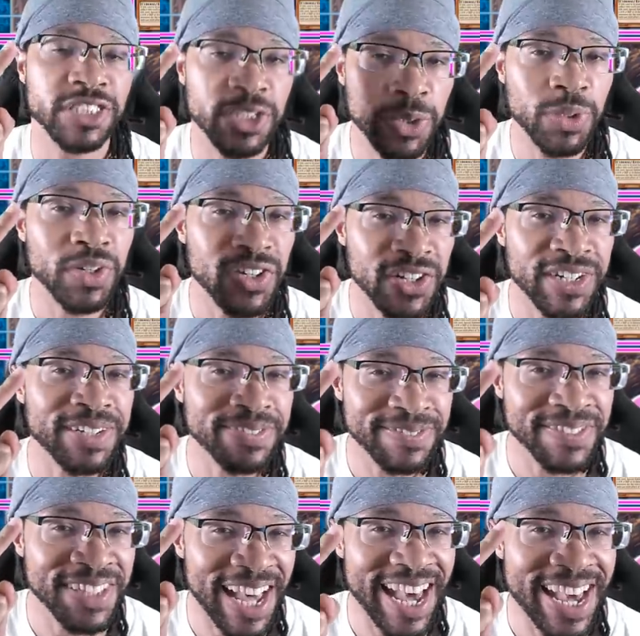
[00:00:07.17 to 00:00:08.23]
two of
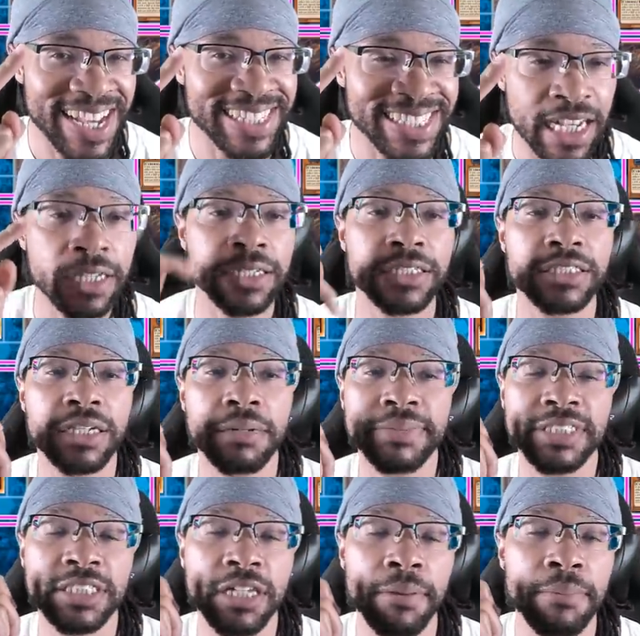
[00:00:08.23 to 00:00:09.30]
them things to
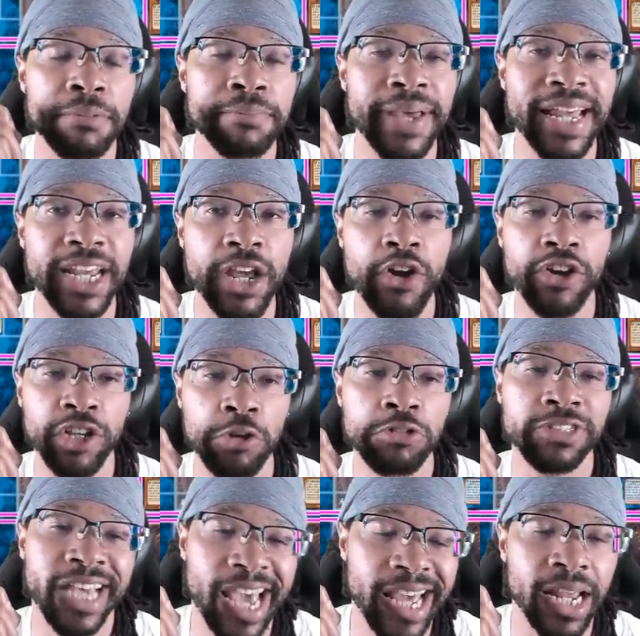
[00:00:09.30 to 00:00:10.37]
summon Stubborn Menhir.
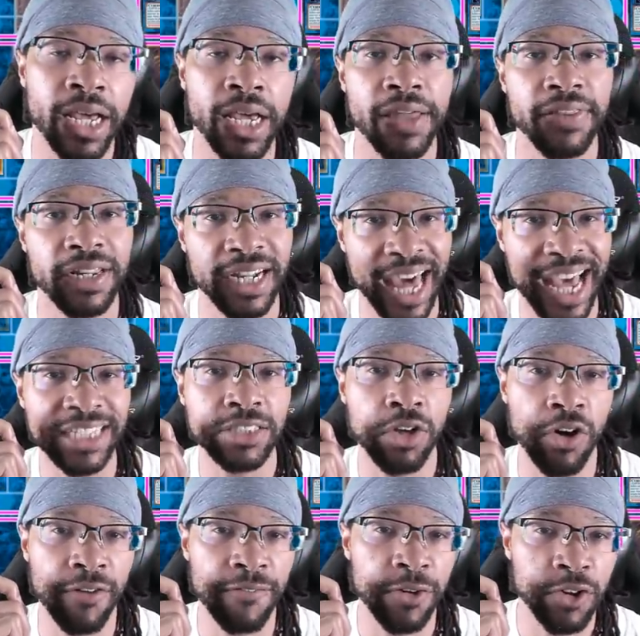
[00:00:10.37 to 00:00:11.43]
Use it in the last
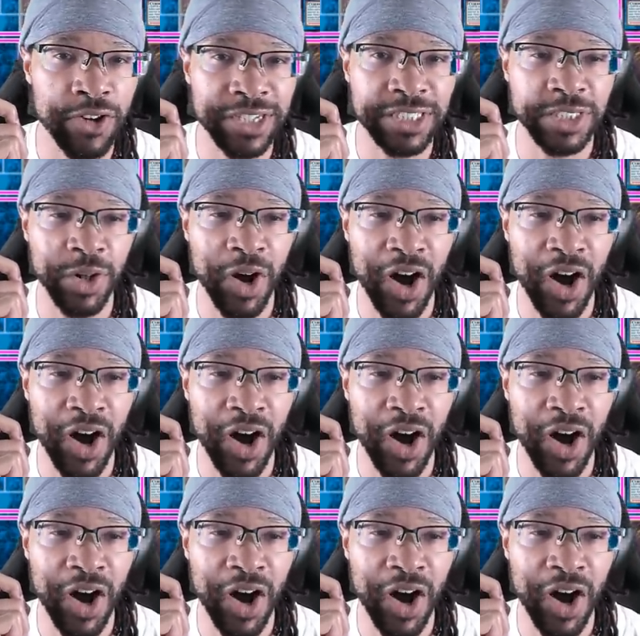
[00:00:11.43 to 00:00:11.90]
token for Crystal